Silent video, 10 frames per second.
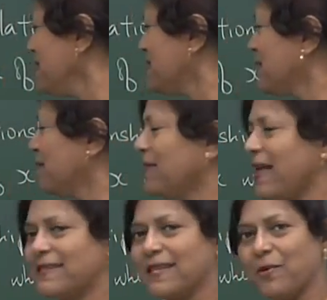So
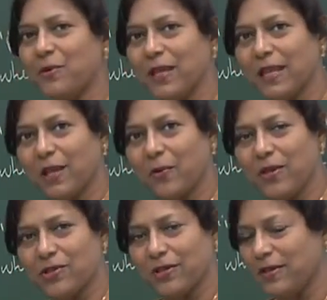that's how you get
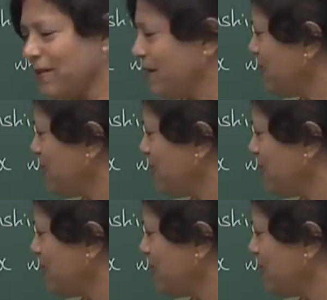equation.